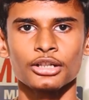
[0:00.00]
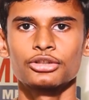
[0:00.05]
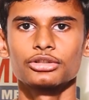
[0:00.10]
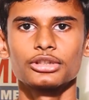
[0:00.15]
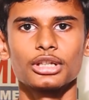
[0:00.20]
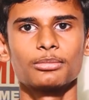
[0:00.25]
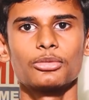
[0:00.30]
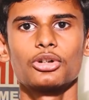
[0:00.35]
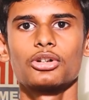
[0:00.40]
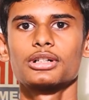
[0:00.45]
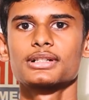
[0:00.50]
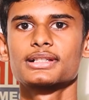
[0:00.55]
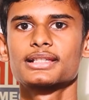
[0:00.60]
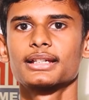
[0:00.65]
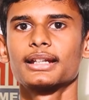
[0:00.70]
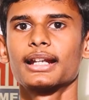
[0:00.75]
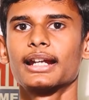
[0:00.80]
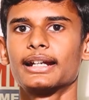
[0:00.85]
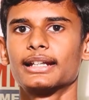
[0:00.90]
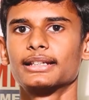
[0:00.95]
to the Mohan
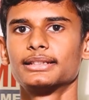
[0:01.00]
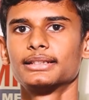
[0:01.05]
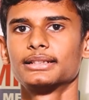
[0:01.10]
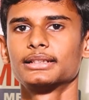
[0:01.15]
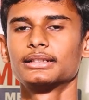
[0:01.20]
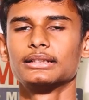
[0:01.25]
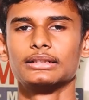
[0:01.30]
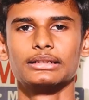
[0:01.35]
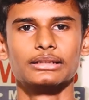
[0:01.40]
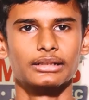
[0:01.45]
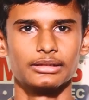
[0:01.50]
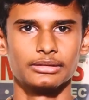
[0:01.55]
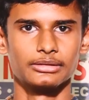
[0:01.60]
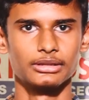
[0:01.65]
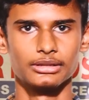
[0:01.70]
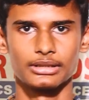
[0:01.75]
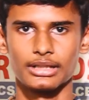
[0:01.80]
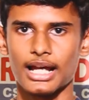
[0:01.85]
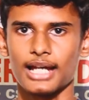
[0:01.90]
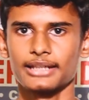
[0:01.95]
sir and other
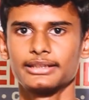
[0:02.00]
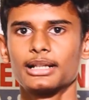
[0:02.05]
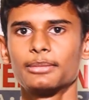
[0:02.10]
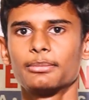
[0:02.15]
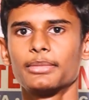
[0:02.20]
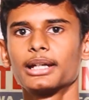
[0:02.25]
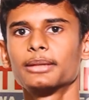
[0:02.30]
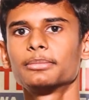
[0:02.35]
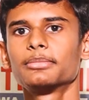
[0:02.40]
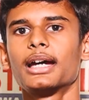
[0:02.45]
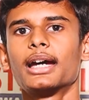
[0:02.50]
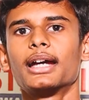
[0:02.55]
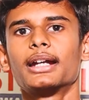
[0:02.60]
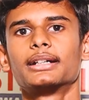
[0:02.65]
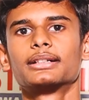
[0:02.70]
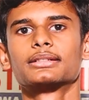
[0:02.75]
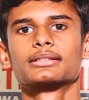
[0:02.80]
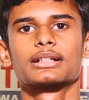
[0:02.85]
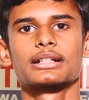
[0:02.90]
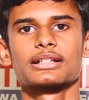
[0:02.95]
Radha ma'am
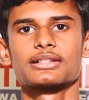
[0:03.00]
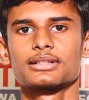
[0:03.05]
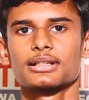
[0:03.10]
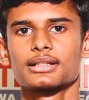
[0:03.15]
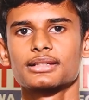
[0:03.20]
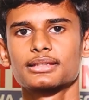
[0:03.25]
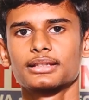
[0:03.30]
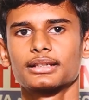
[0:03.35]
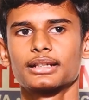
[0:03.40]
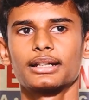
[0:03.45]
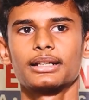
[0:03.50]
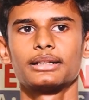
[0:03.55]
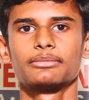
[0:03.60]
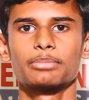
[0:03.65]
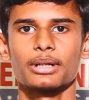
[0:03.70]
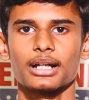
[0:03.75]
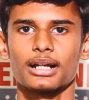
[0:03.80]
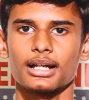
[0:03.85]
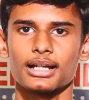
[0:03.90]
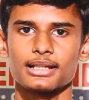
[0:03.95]
and Krishna sir and
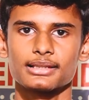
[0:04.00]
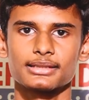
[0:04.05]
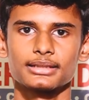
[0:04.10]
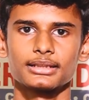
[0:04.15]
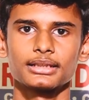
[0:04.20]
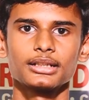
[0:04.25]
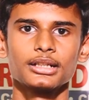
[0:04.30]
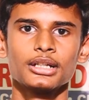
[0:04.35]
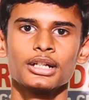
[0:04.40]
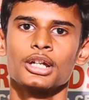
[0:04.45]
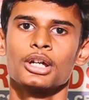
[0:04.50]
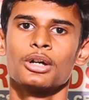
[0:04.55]
Prakash sir